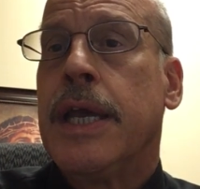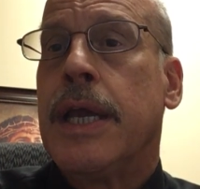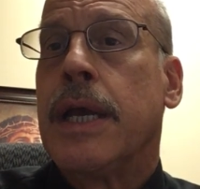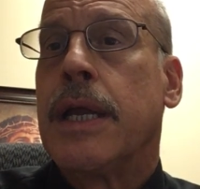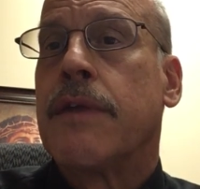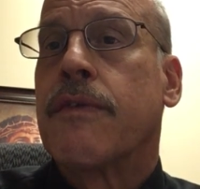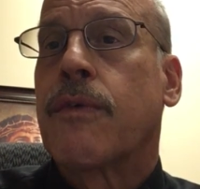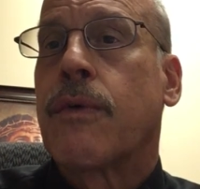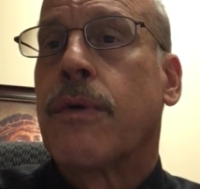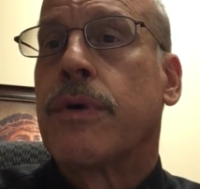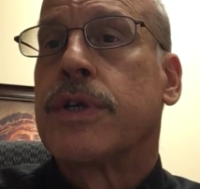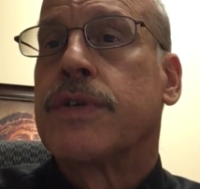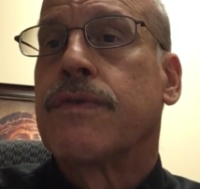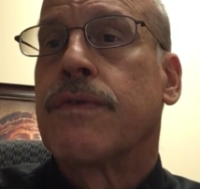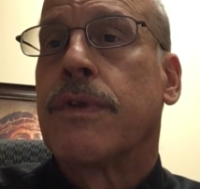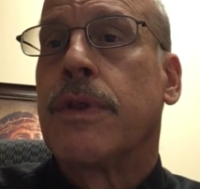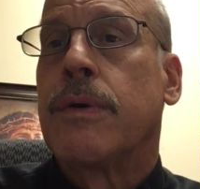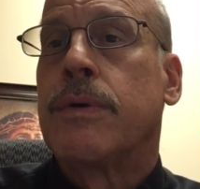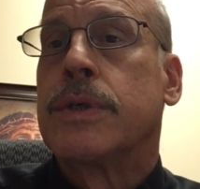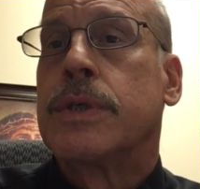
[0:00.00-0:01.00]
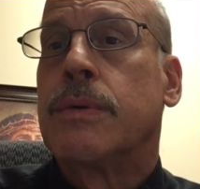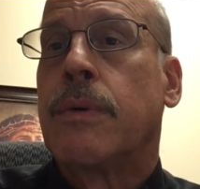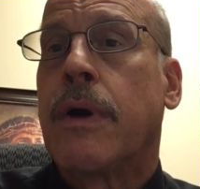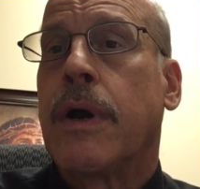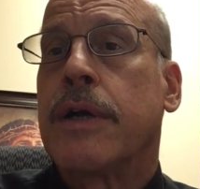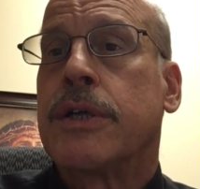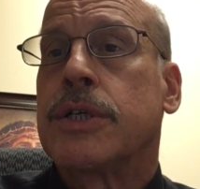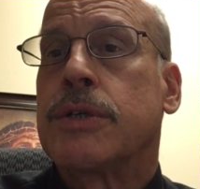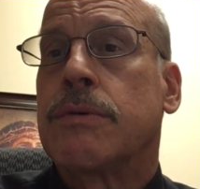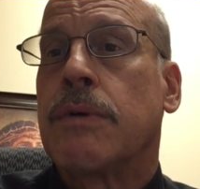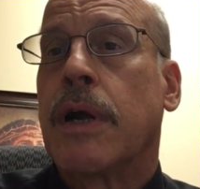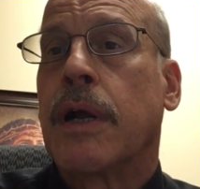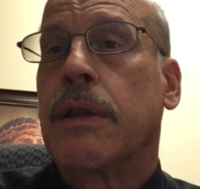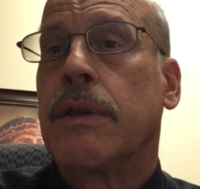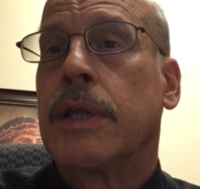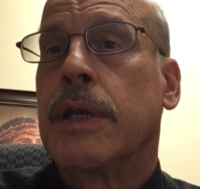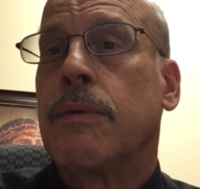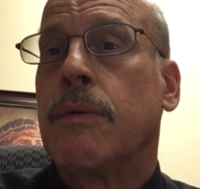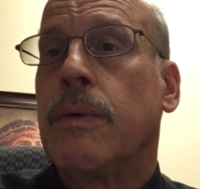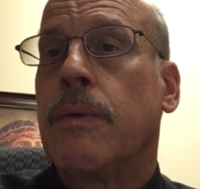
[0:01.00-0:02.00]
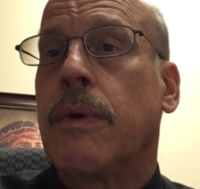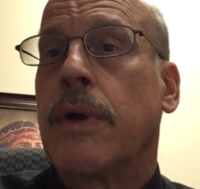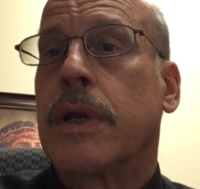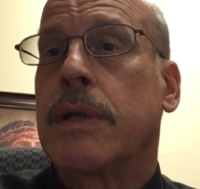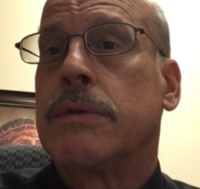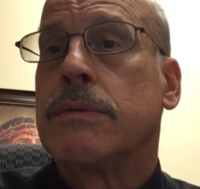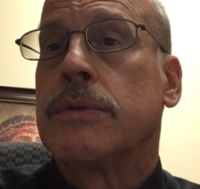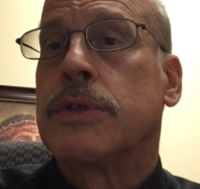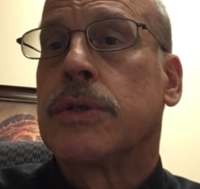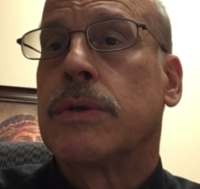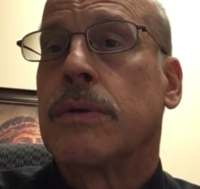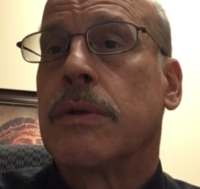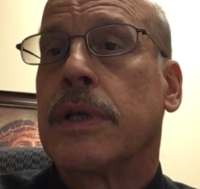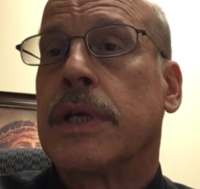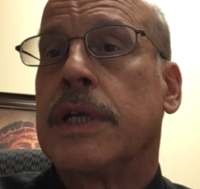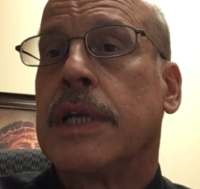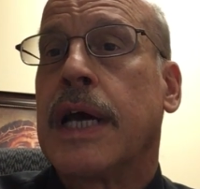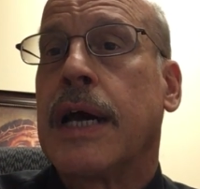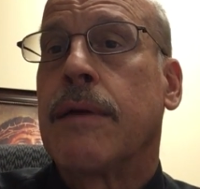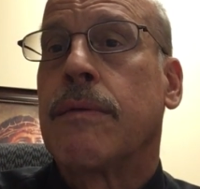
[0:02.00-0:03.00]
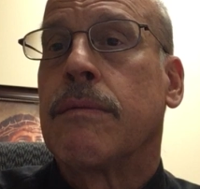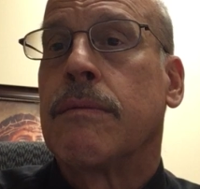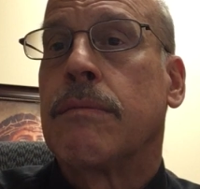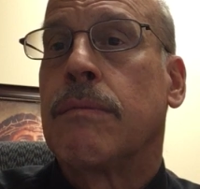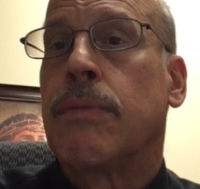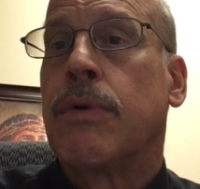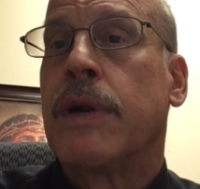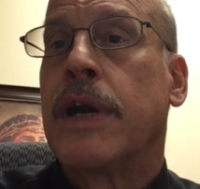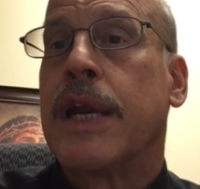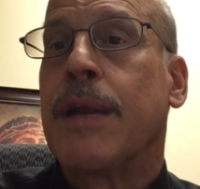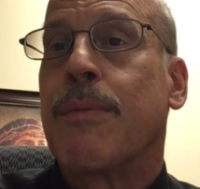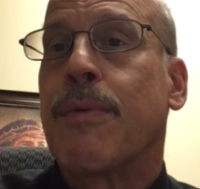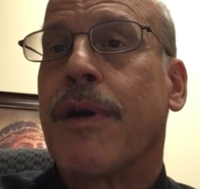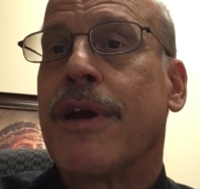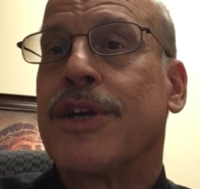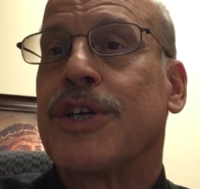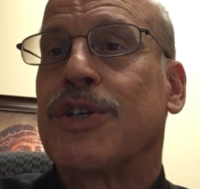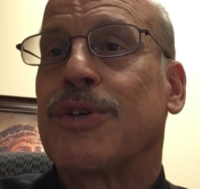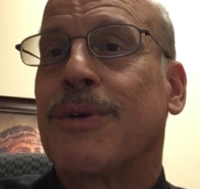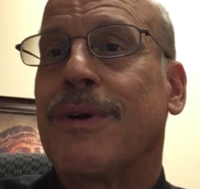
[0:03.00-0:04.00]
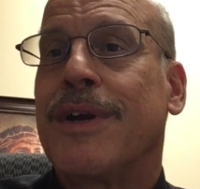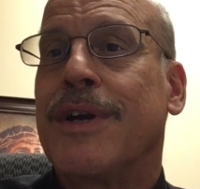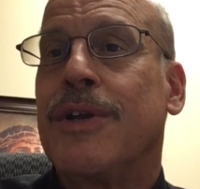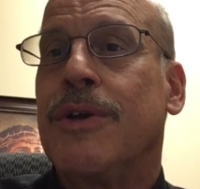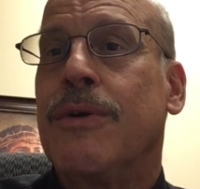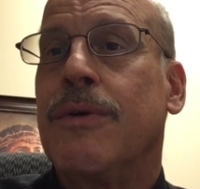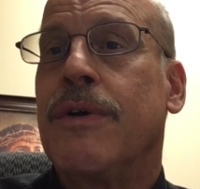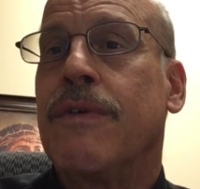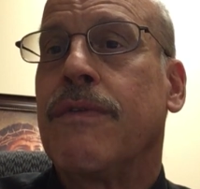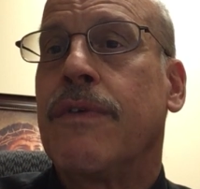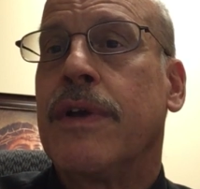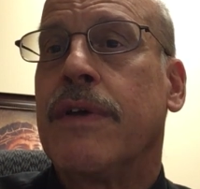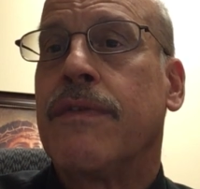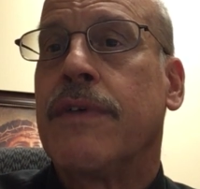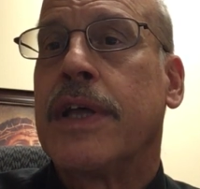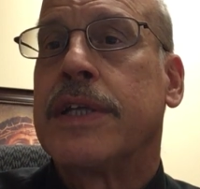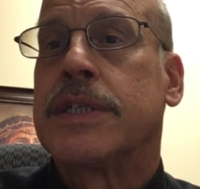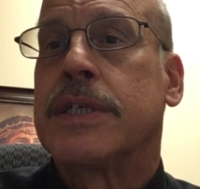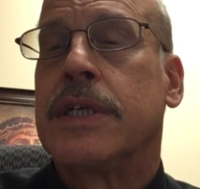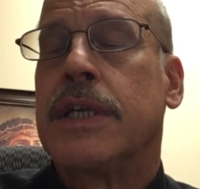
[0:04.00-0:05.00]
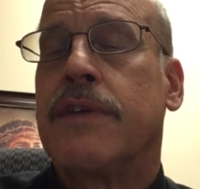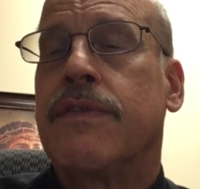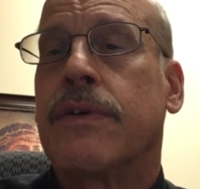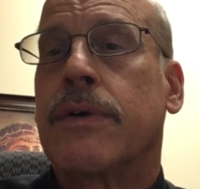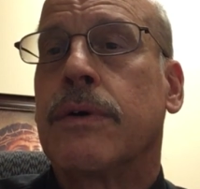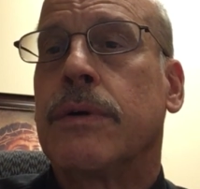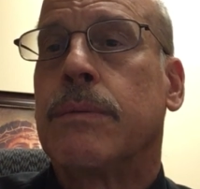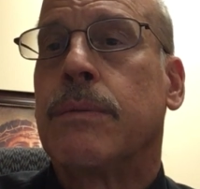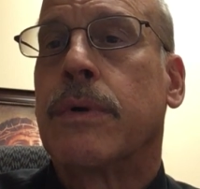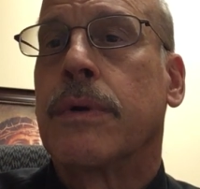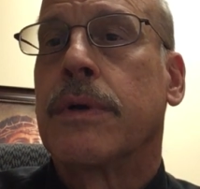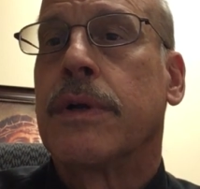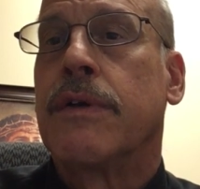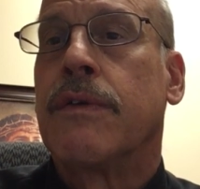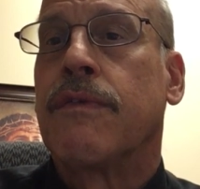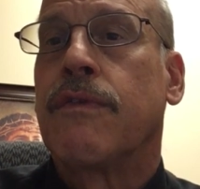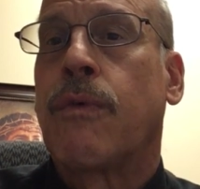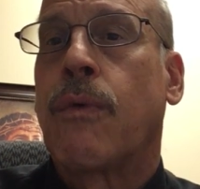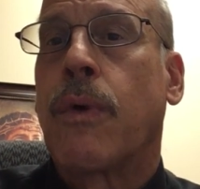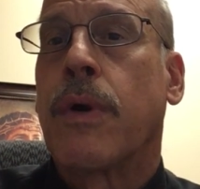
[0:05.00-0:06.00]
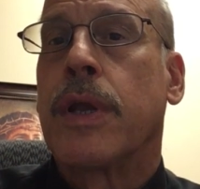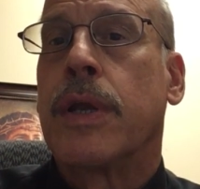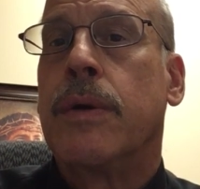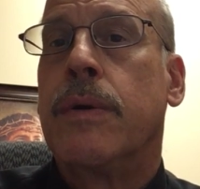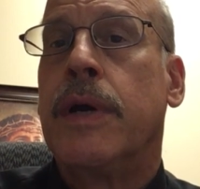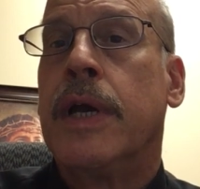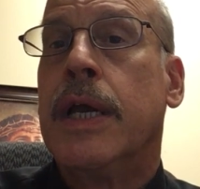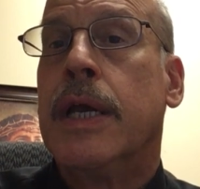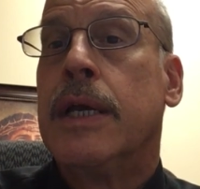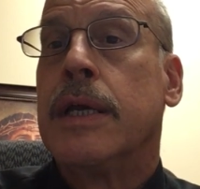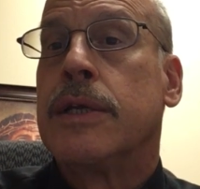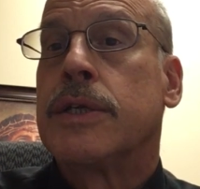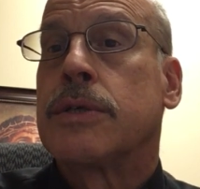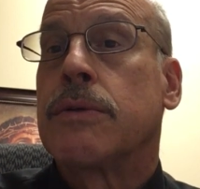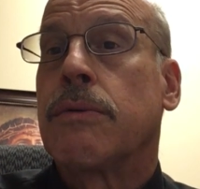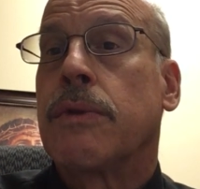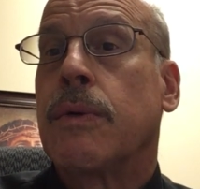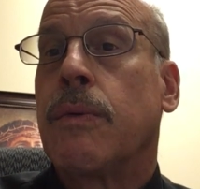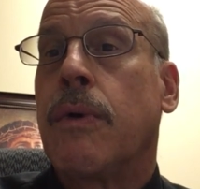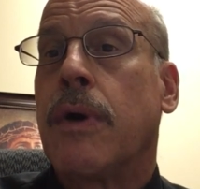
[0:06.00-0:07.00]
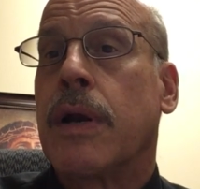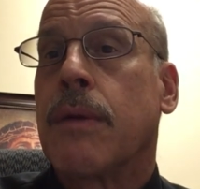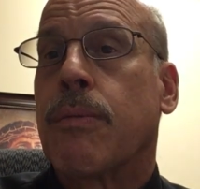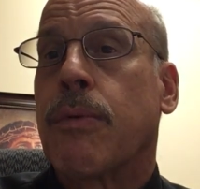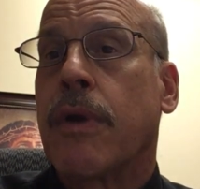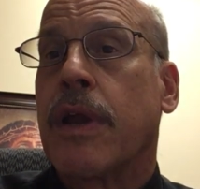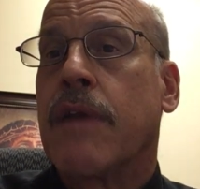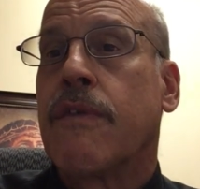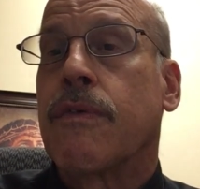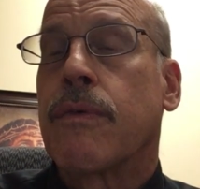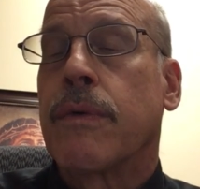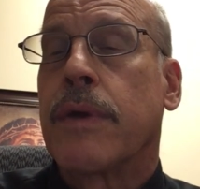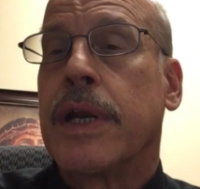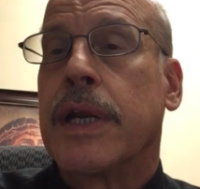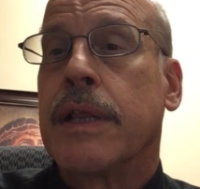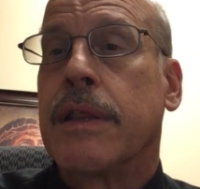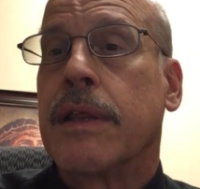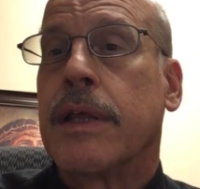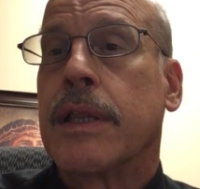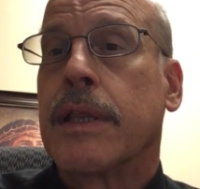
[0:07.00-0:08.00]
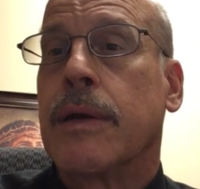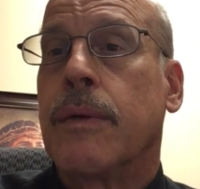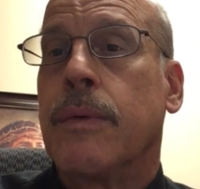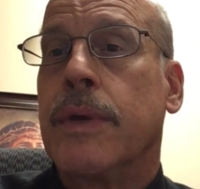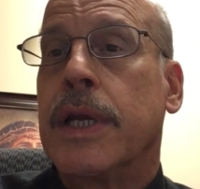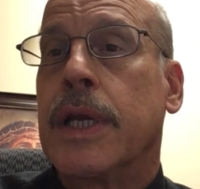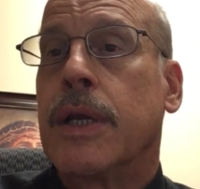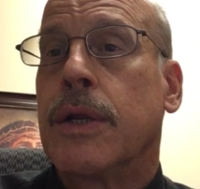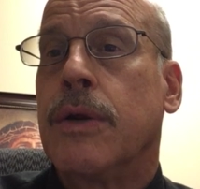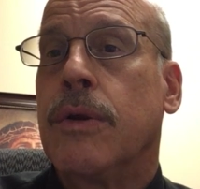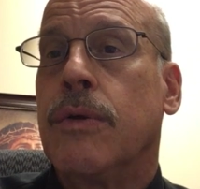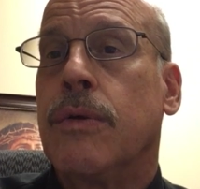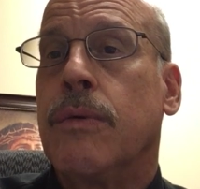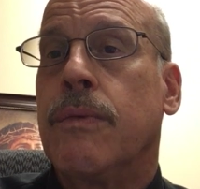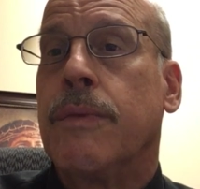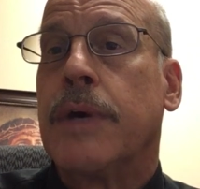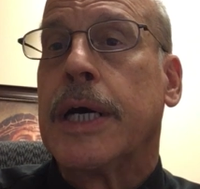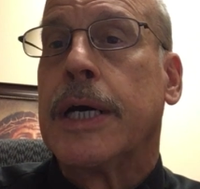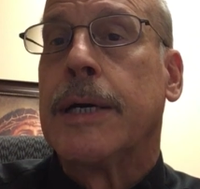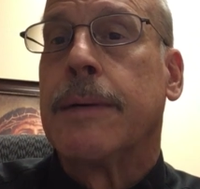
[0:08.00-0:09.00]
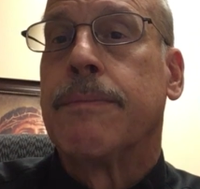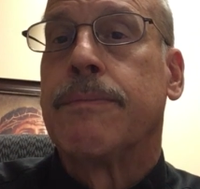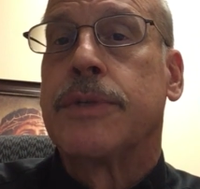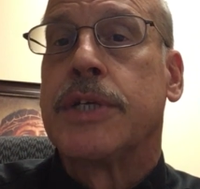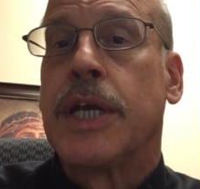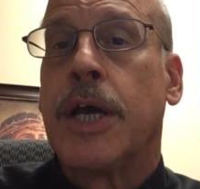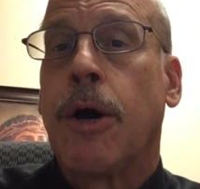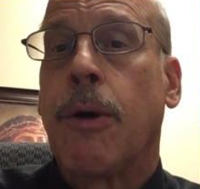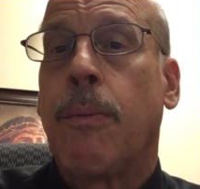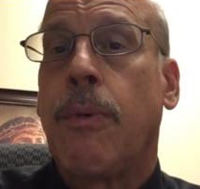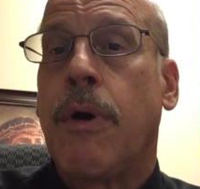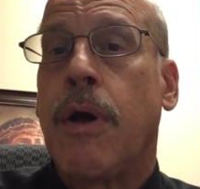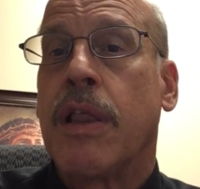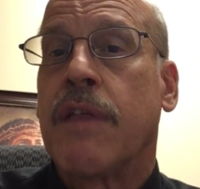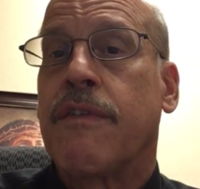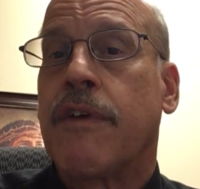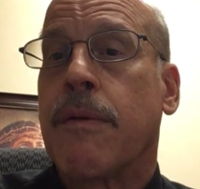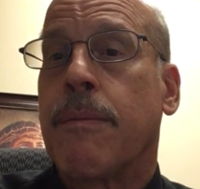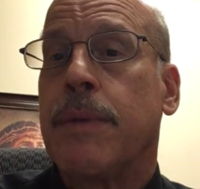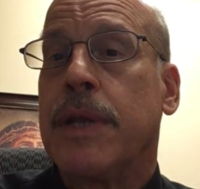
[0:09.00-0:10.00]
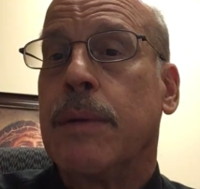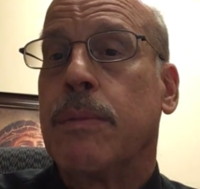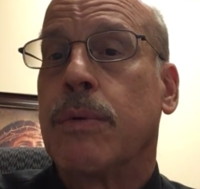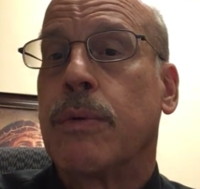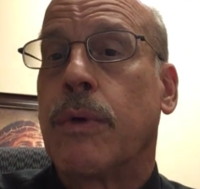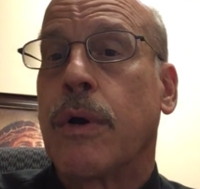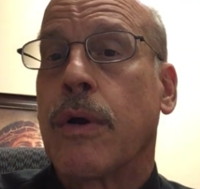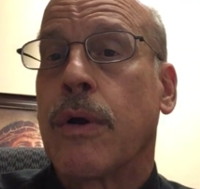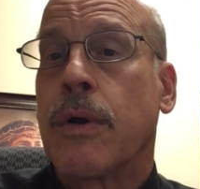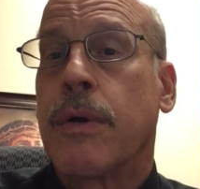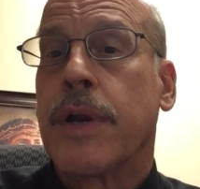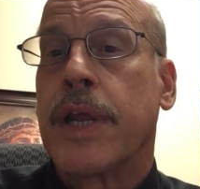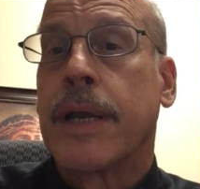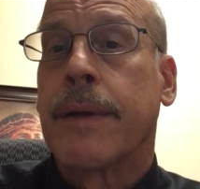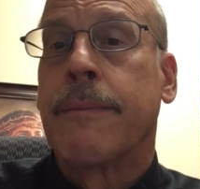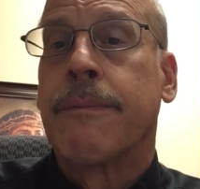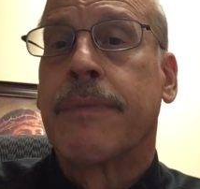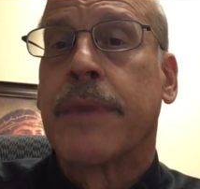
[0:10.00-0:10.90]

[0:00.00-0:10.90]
And of course, for those who are struggling, we want to certainly not put any pressure on you if that's a difficult burden for you. Certainly want to pray for anything that we can do to help all of our people who are hurting.